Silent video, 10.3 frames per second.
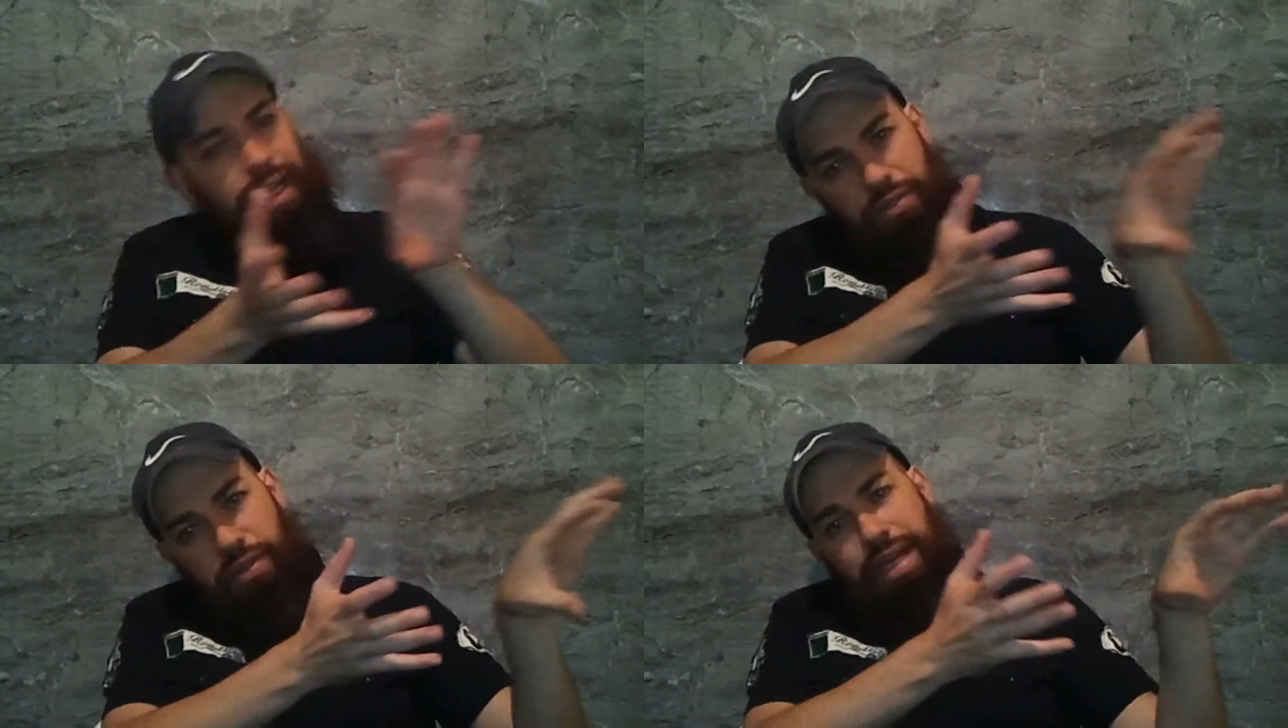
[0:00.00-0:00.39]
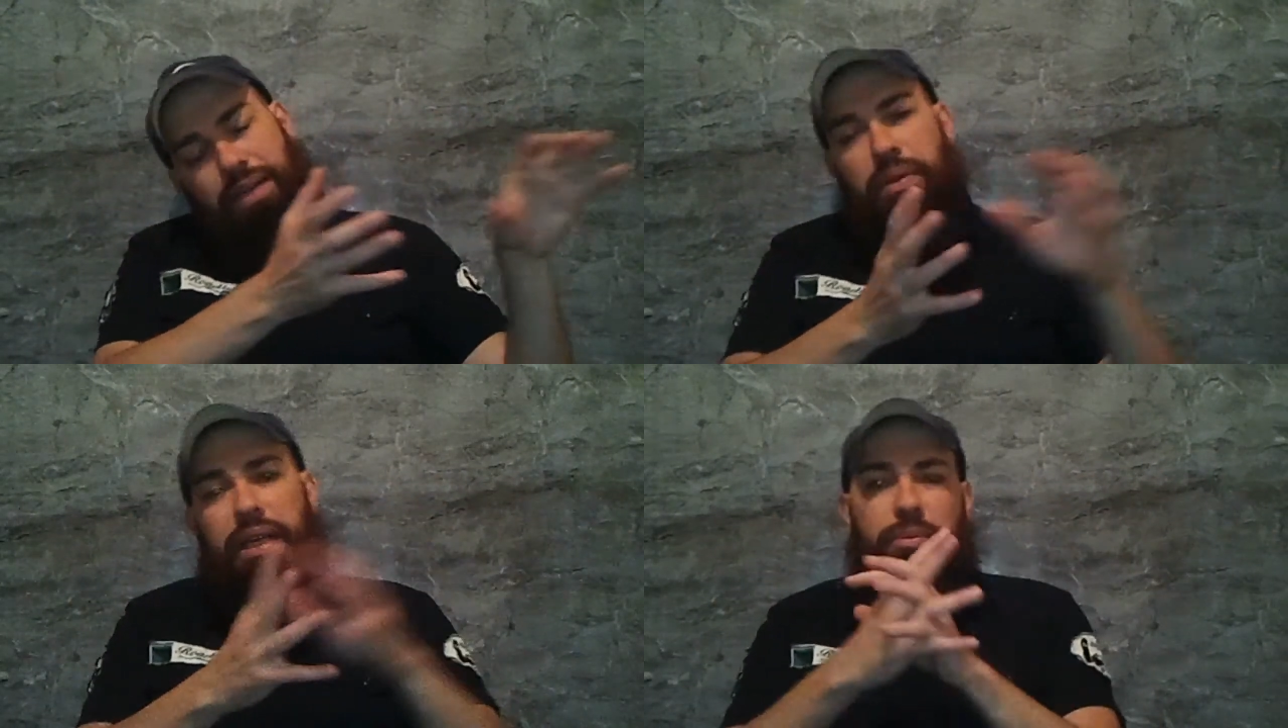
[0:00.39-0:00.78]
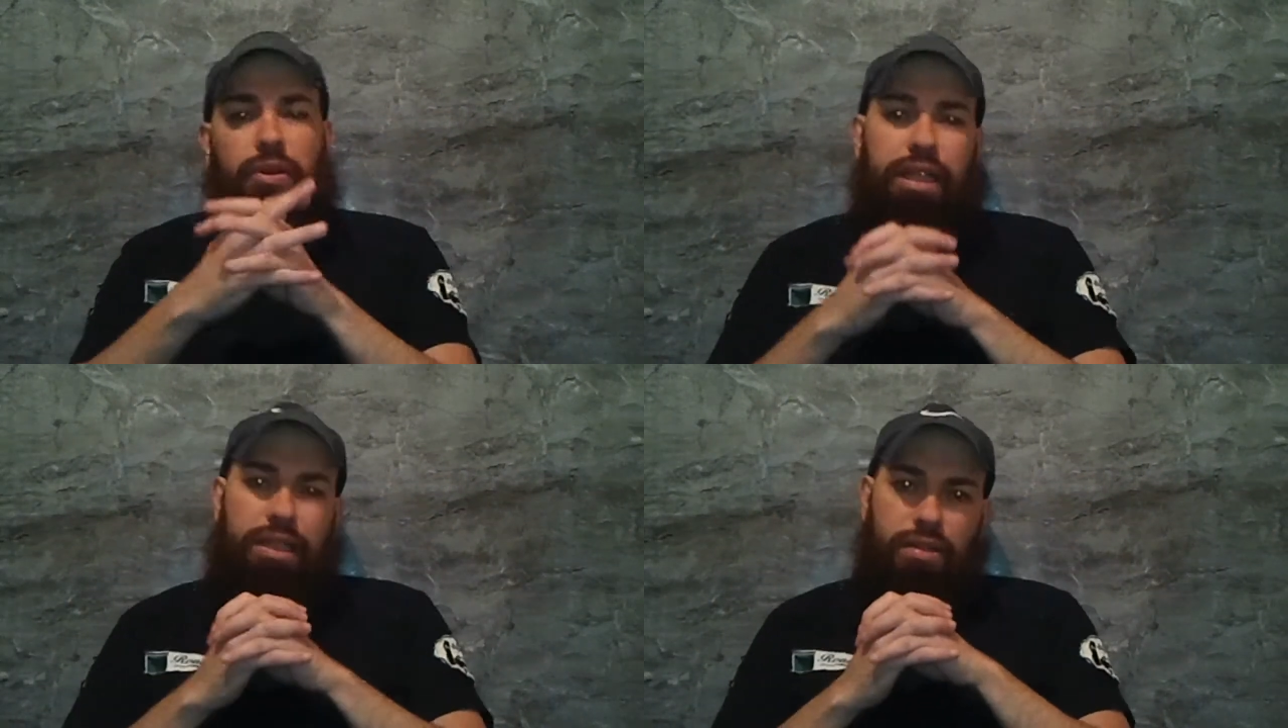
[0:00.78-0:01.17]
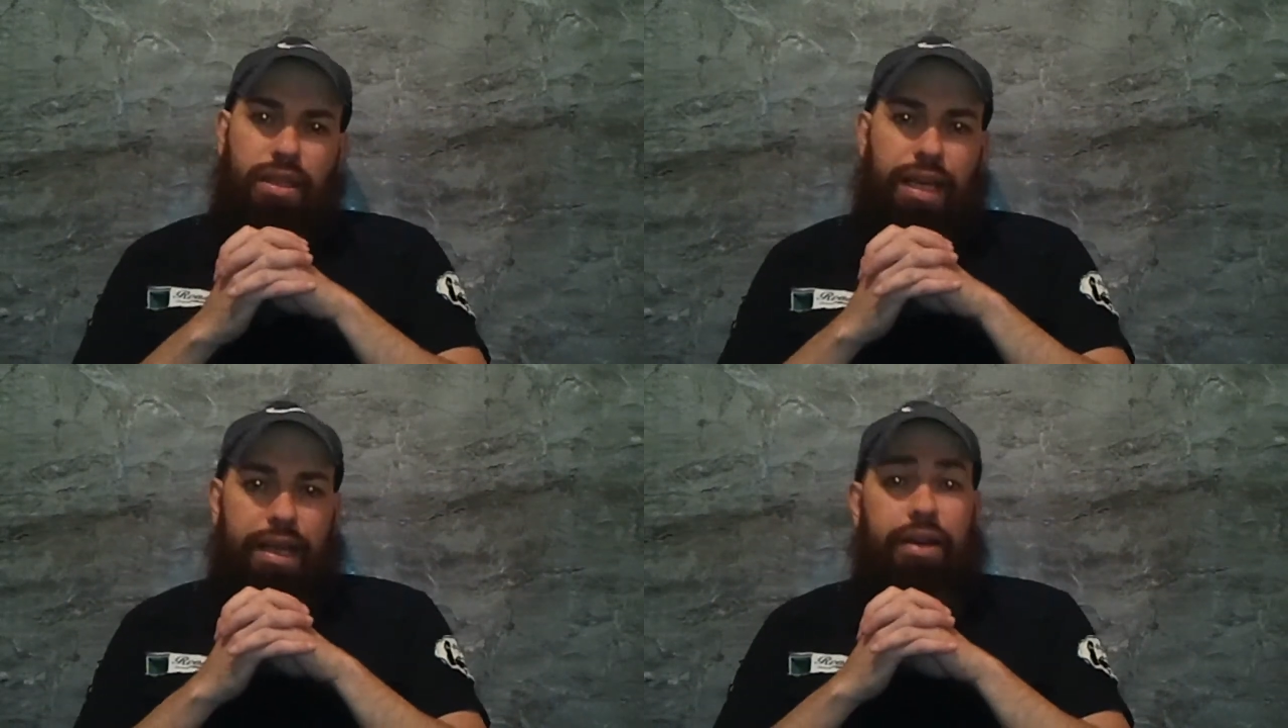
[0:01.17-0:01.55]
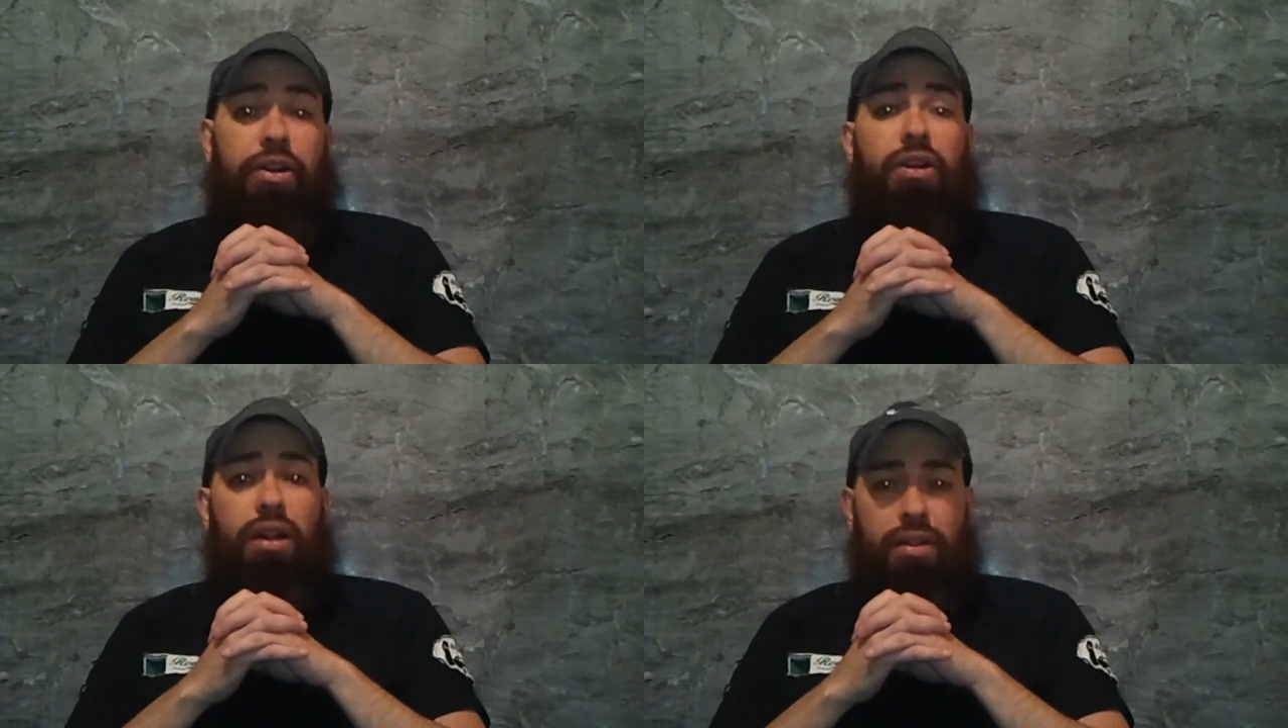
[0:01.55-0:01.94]
can drag people into their
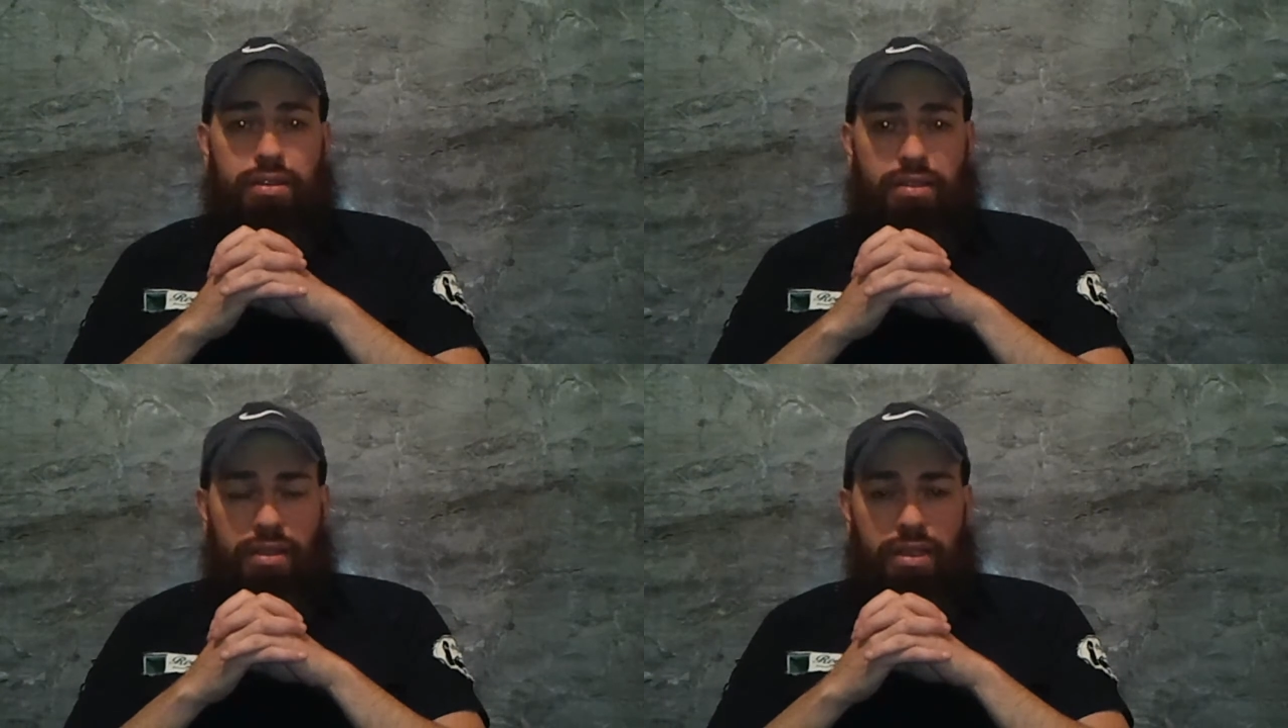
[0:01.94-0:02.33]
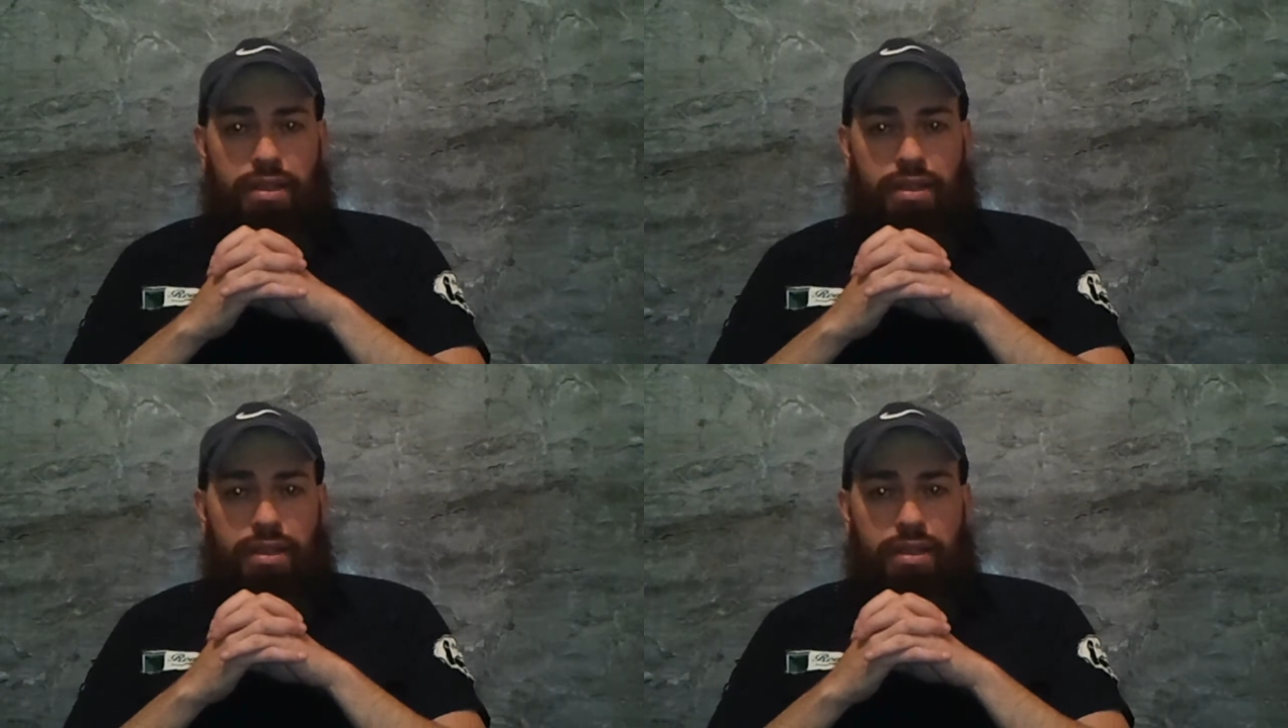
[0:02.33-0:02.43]
occult.